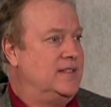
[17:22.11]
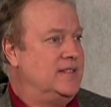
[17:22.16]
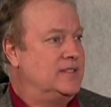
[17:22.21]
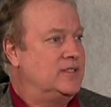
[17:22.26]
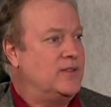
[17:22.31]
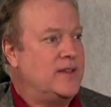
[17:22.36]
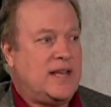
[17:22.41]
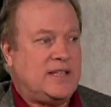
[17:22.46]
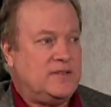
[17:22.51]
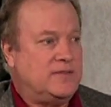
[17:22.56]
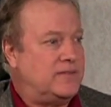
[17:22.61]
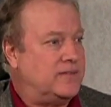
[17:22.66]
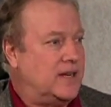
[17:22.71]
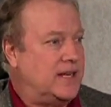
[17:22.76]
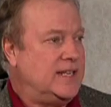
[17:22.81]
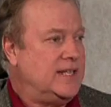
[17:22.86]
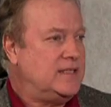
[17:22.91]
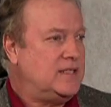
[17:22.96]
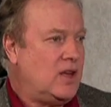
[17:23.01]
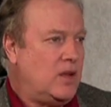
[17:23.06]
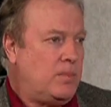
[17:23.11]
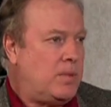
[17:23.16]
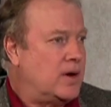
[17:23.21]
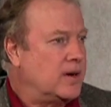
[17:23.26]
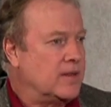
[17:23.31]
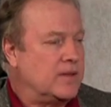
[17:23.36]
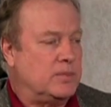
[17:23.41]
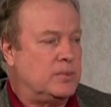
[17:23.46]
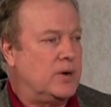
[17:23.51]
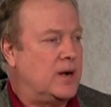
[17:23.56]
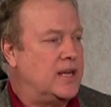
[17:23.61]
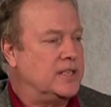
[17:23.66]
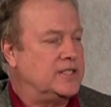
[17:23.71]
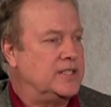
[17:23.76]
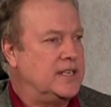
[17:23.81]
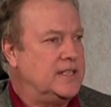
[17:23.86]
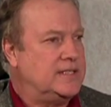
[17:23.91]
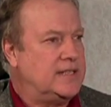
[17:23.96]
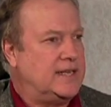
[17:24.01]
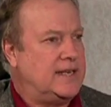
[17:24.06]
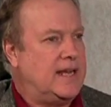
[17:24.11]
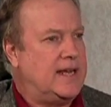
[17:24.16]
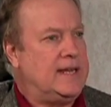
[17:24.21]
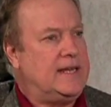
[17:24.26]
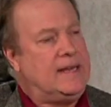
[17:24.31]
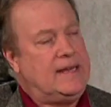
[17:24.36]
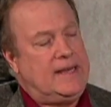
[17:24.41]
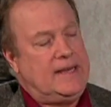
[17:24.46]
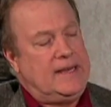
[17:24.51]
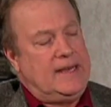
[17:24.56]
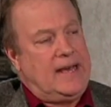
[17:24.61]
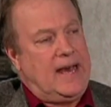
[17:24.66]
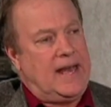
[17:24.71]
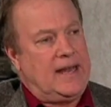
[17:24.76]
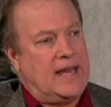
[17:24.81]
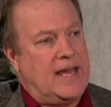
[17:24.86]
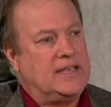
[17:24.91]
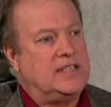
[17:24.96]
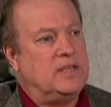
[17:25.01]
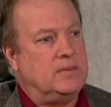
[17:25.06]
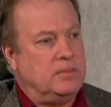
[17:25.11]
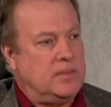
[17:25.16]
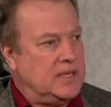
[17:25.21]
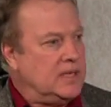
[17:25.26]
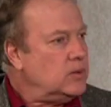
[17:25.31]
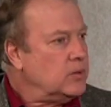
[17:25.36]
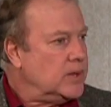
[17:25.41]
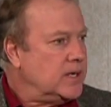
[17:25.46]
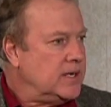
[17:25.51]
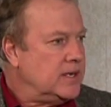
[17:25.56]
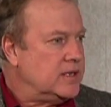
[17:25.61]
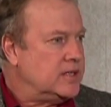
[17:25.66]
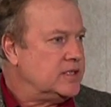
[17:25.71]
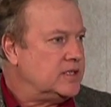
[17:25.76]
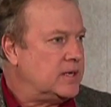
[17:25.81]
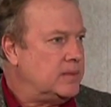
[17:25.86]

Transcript: So that's fun. It's all part of the process. And I like to meet readers.